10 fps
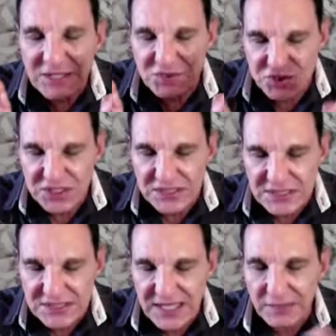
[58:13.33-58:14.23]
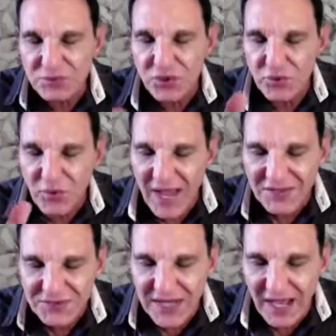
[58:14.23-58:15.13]
in Jesus' name. So,
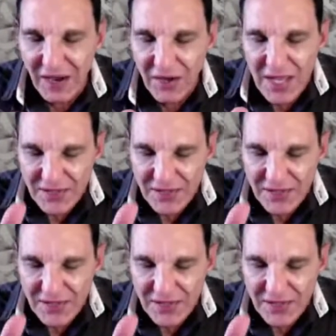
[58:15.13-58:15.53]
right now,